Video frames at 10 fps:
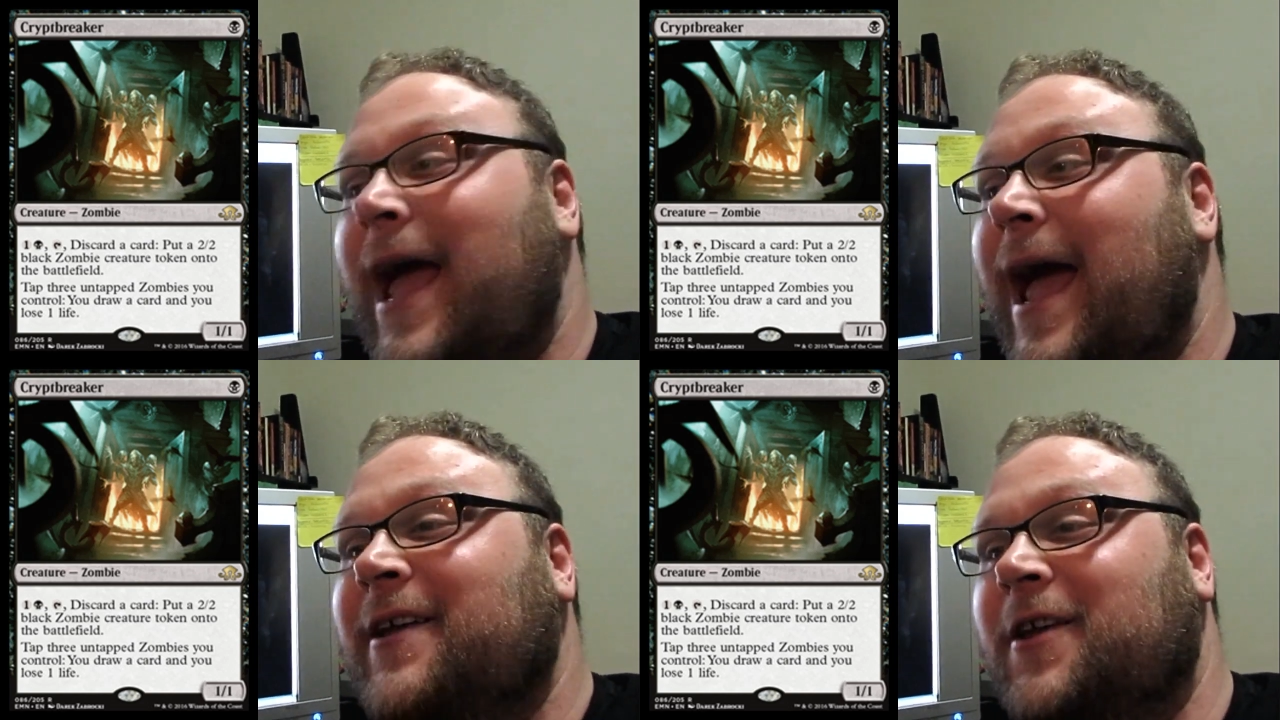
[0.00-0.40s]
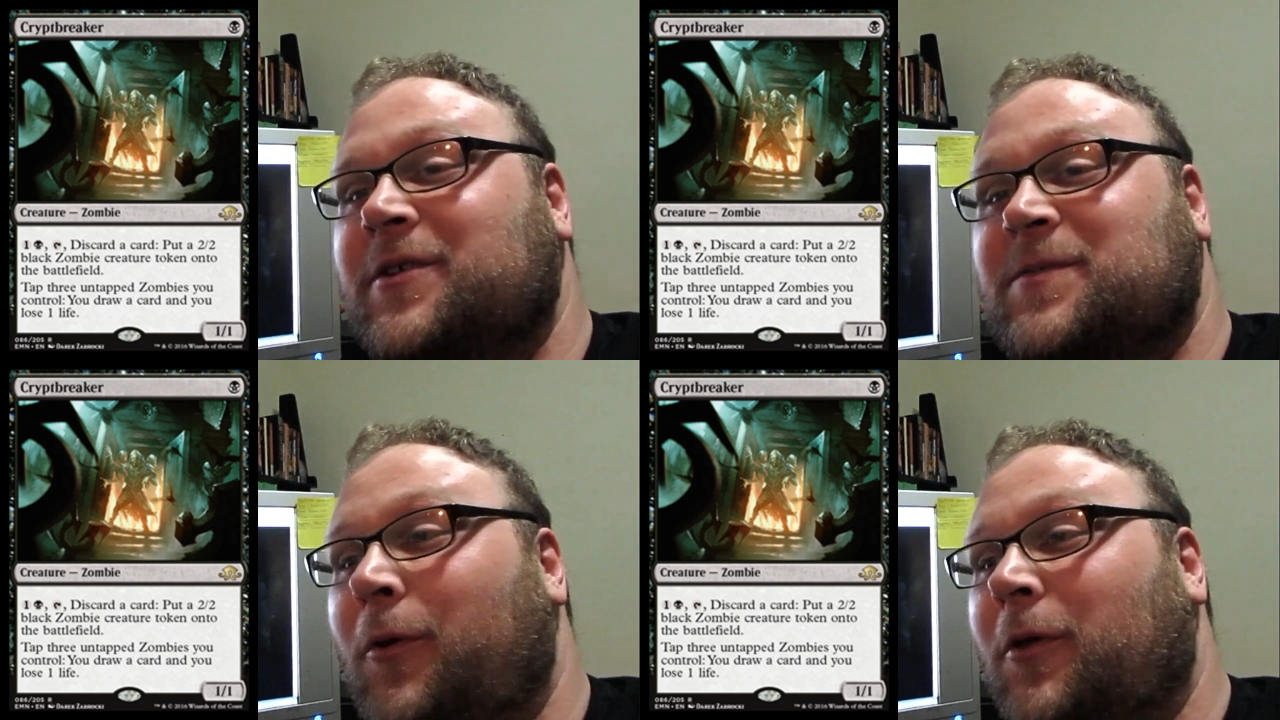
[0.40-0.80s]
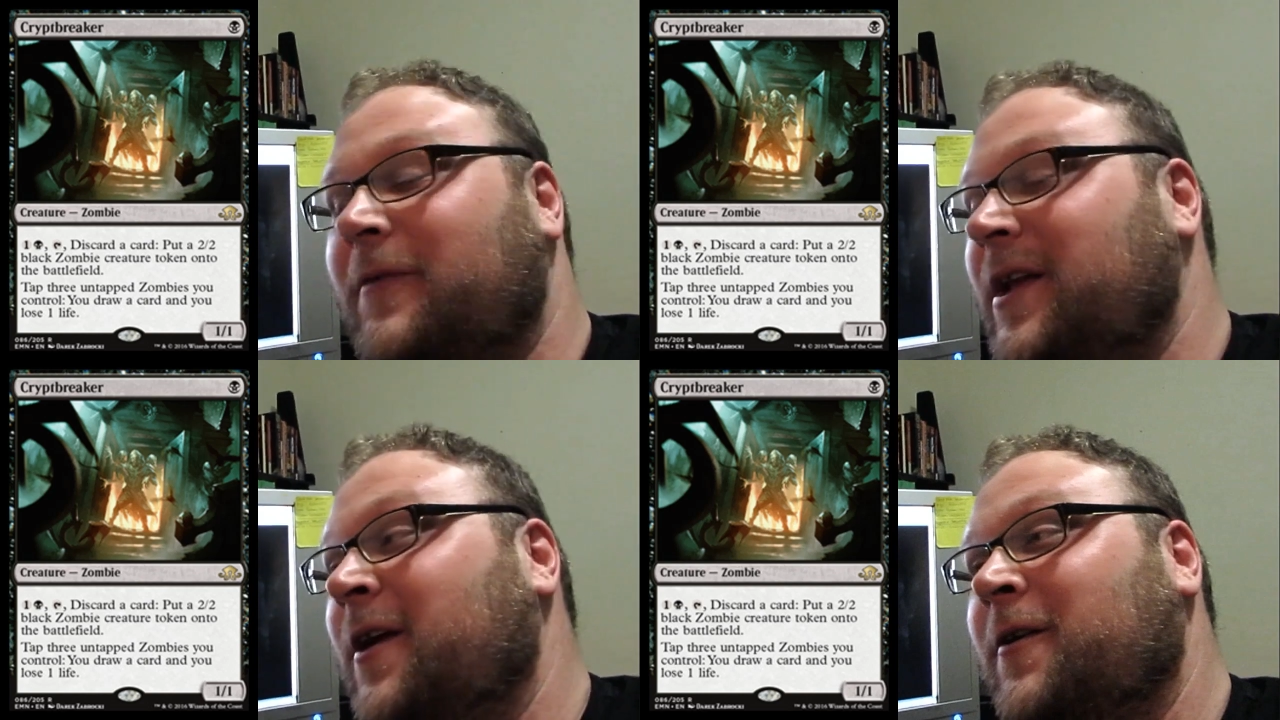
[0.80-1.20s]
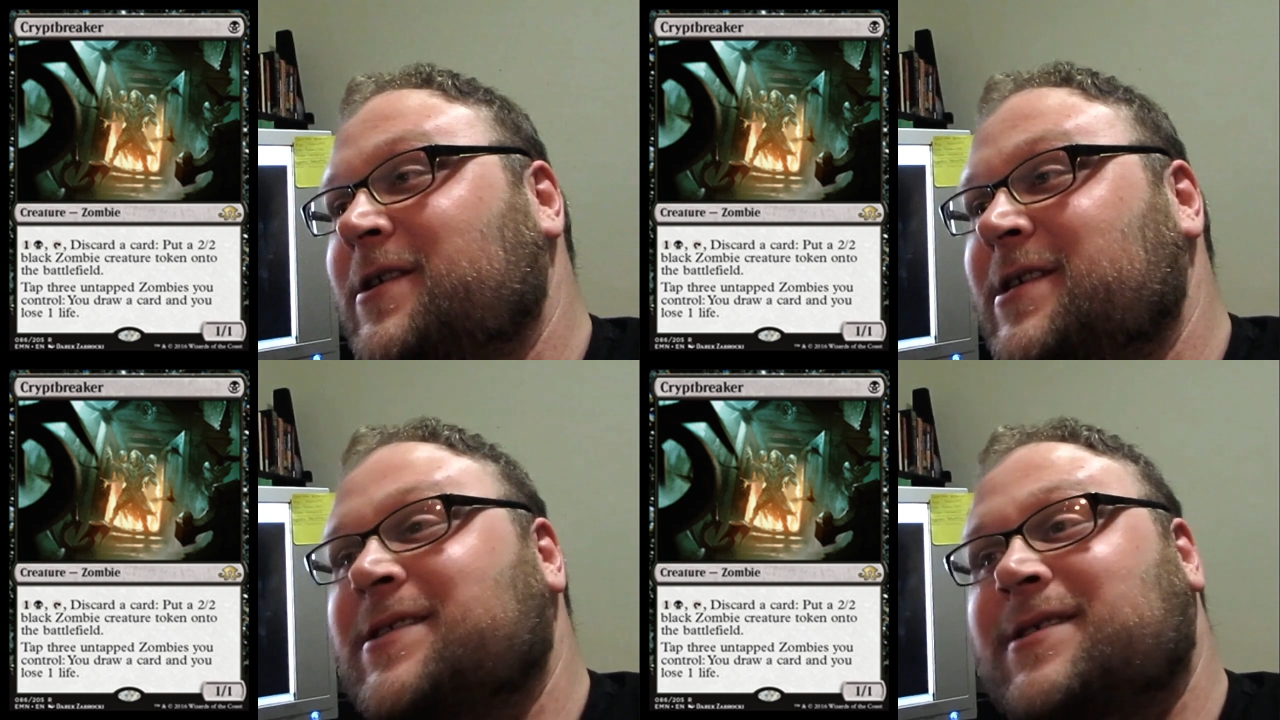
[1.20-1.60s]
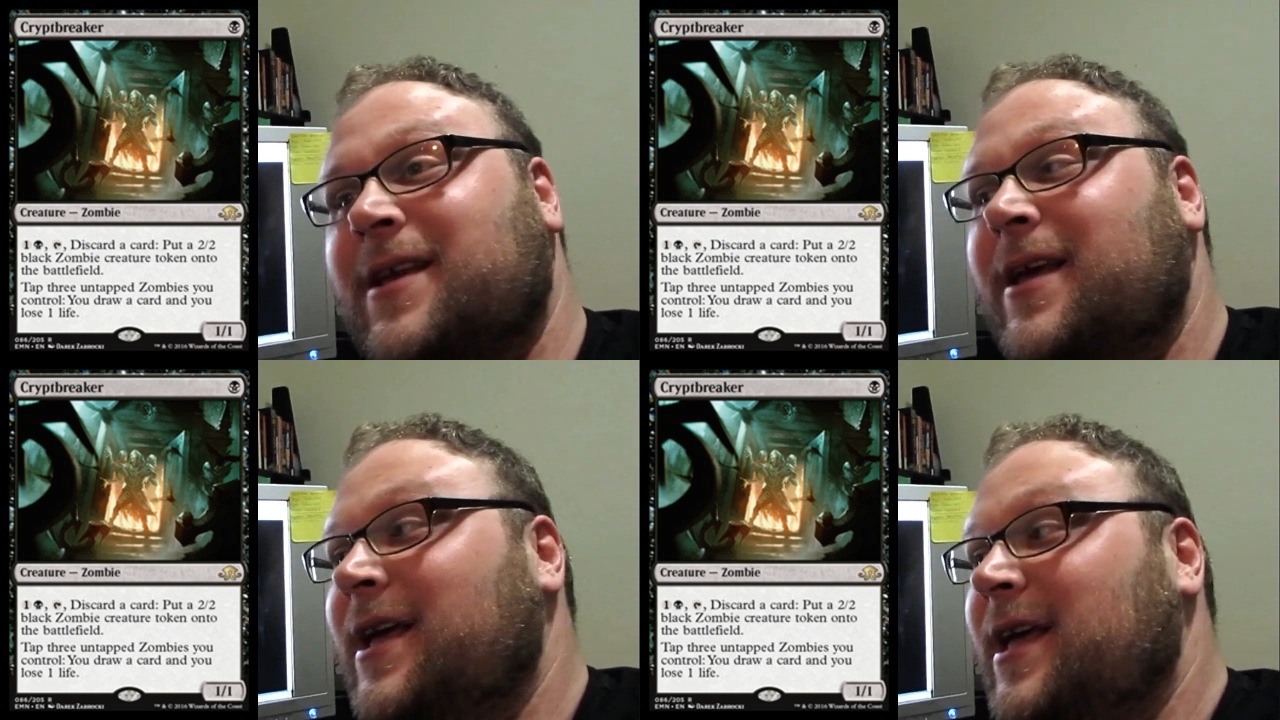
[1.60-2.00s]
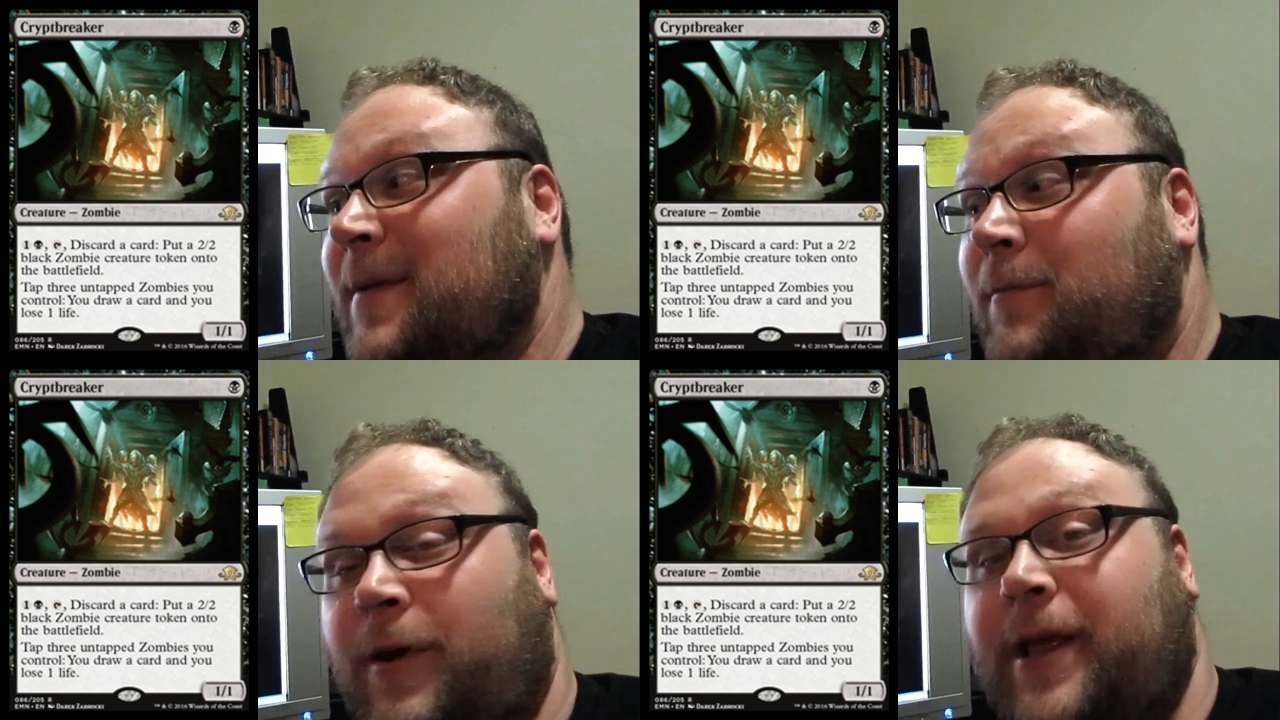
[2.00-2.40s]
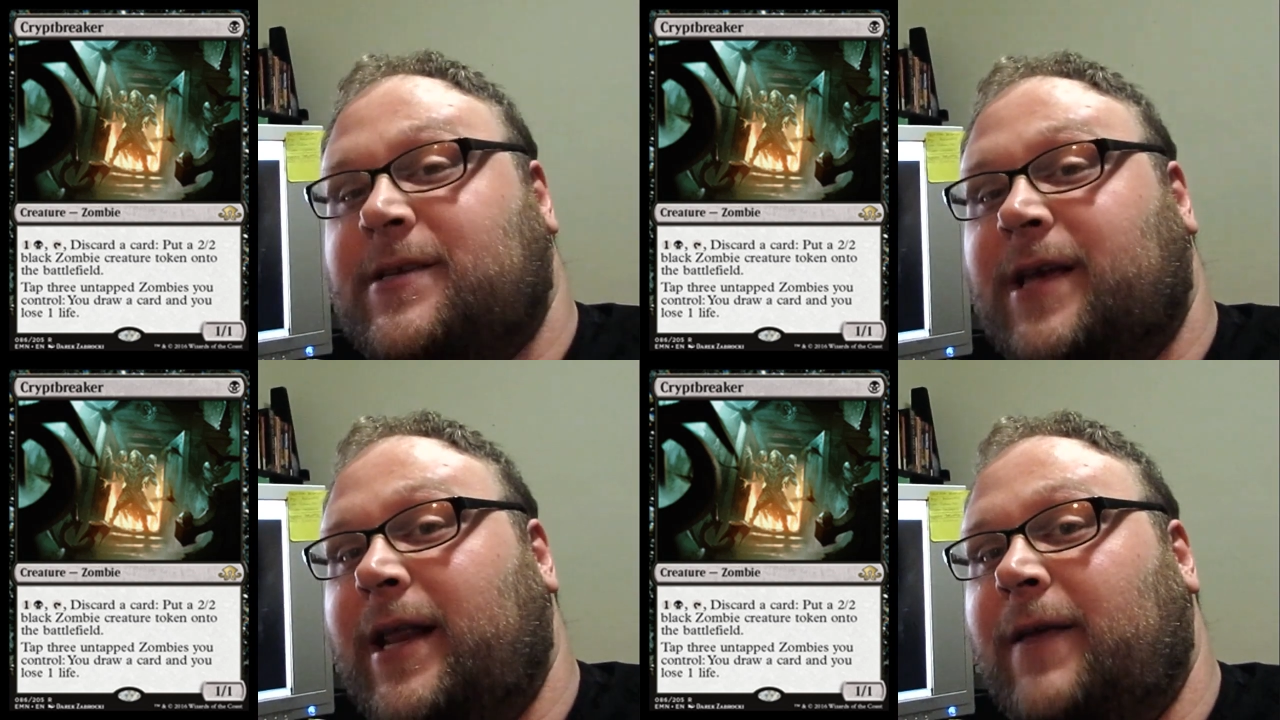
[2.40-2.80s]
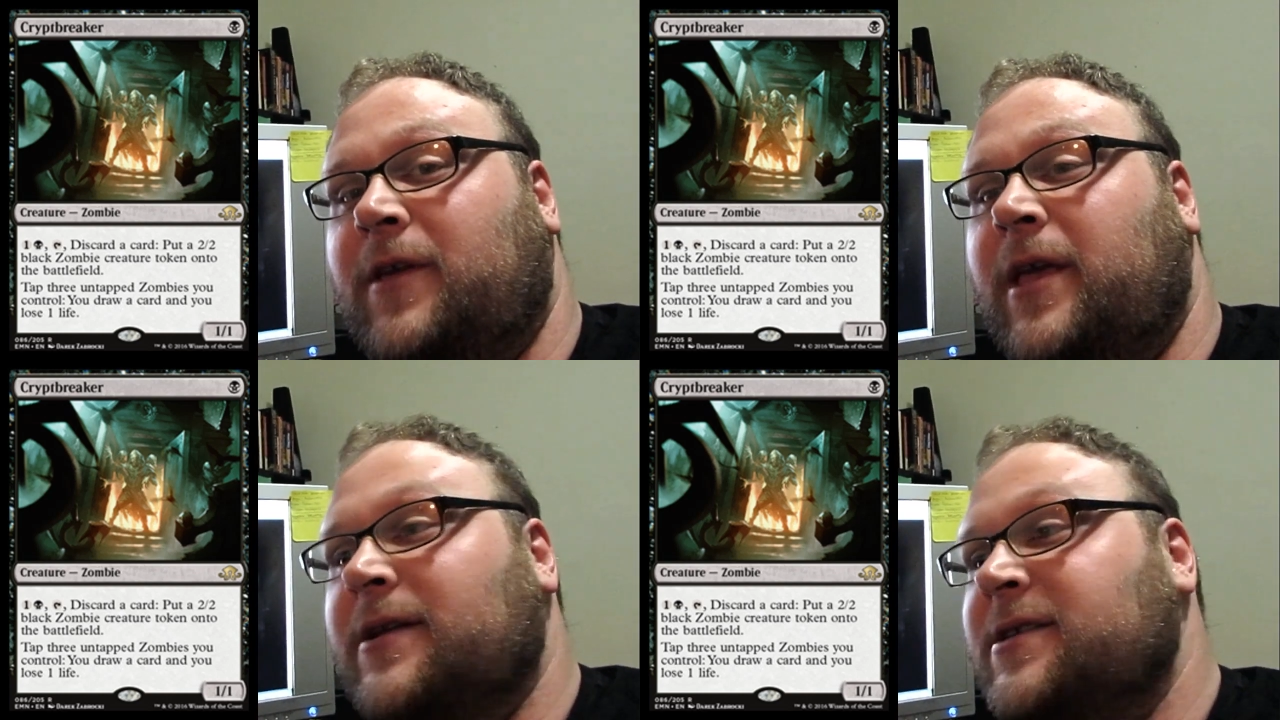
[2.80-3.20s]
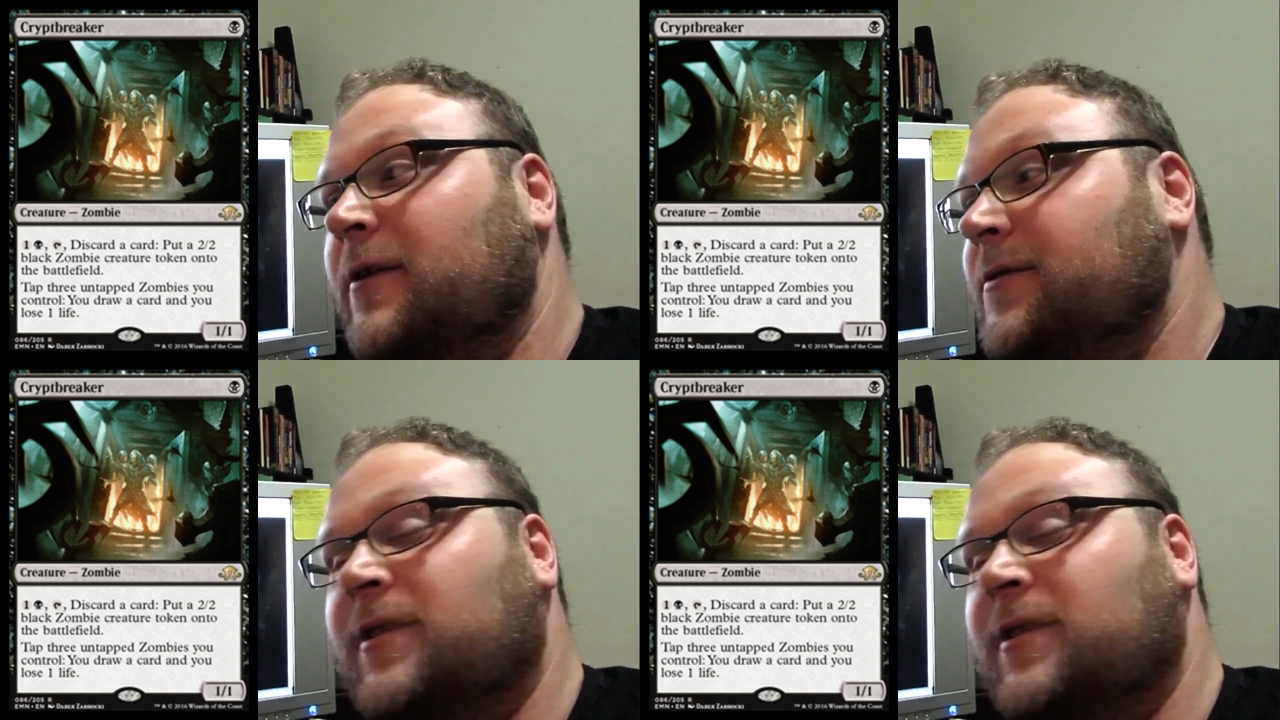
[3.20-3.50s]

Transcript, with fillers: I had to do a spoiler video because it's pretty exciting if you can't tell.